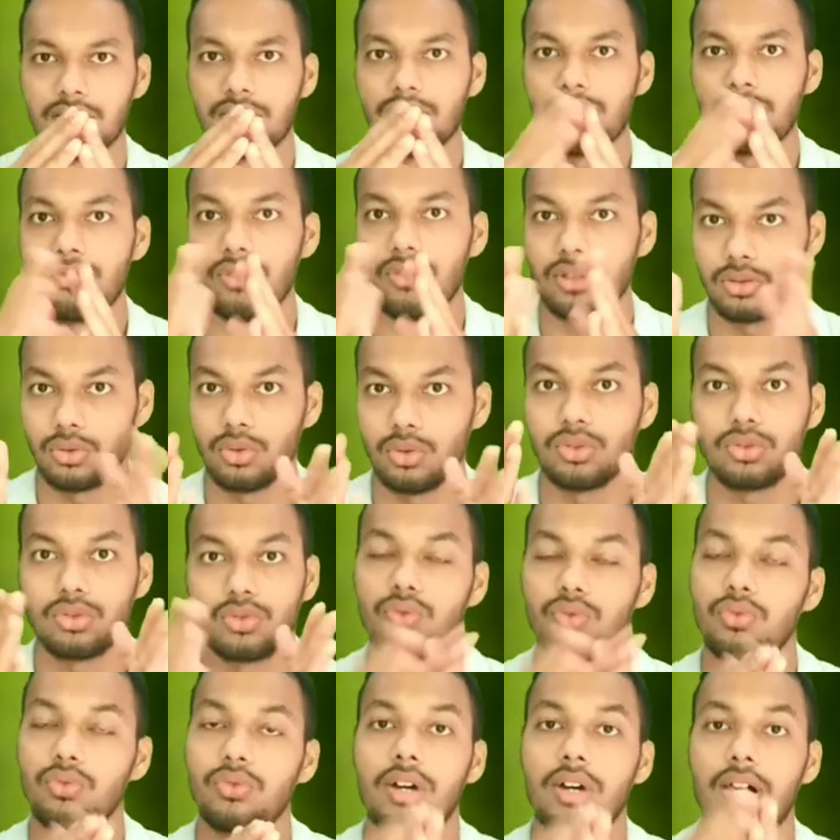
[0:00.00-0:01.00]
for those
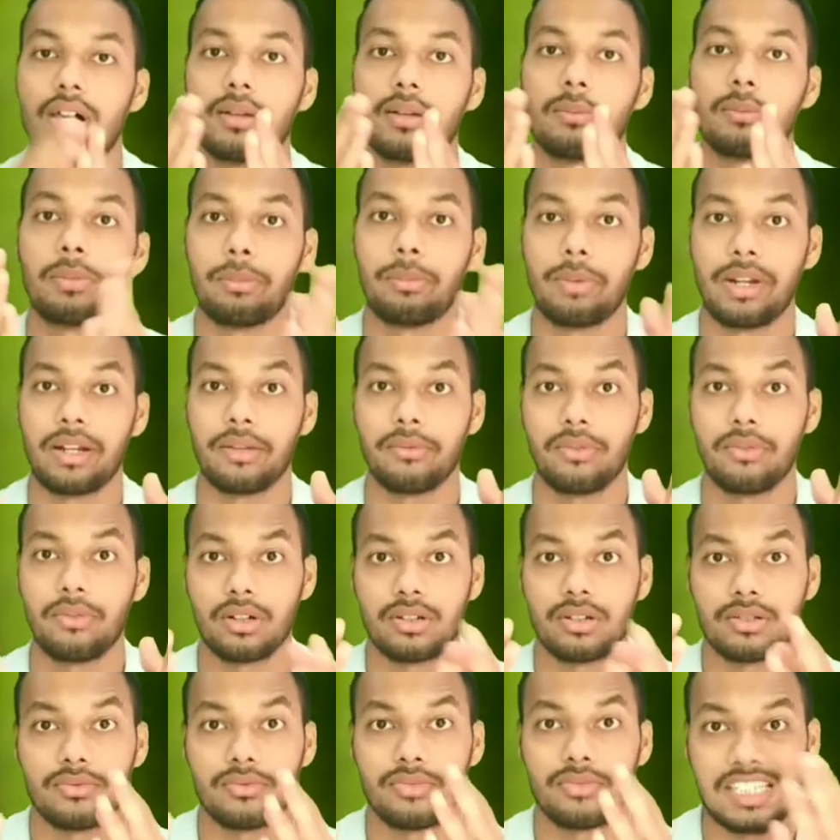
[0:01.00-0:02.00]
who are preparing
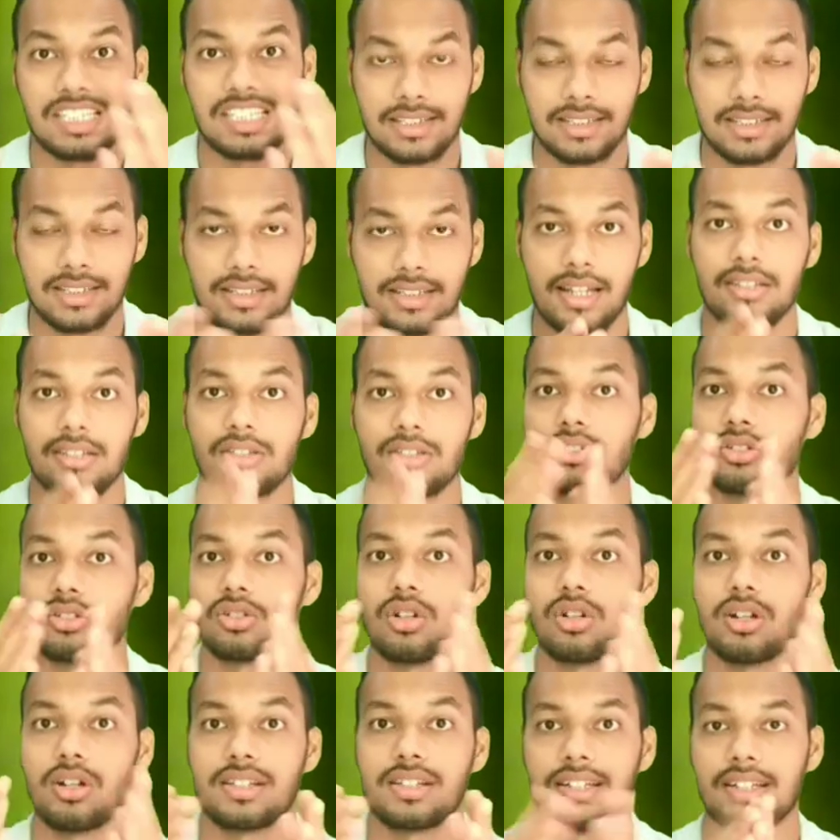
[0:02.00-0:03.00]
for physical science or
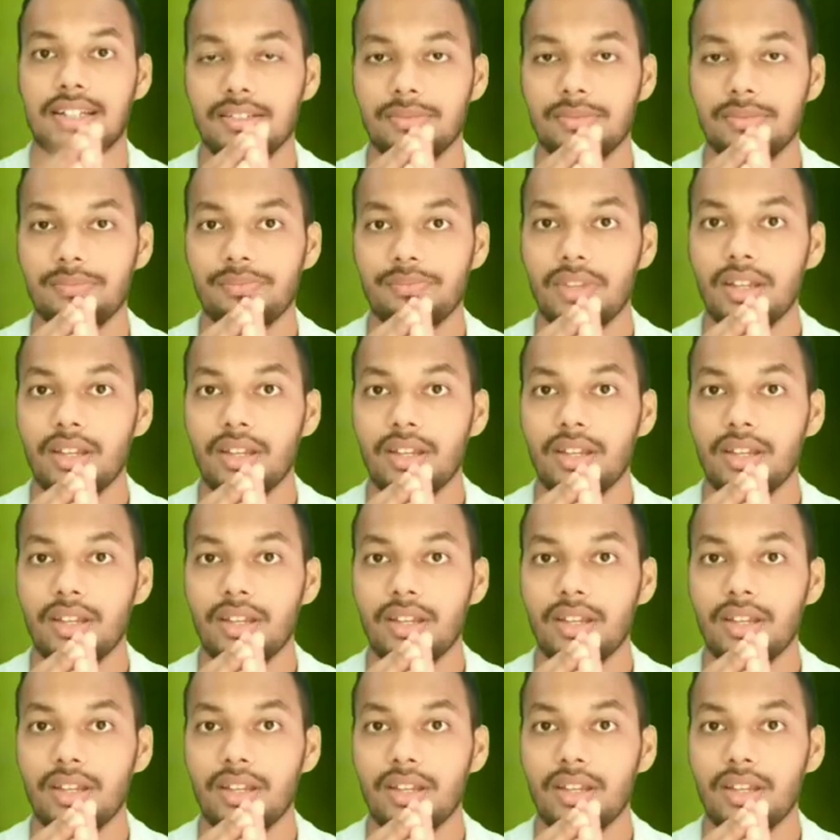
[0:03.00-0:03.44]
soil science,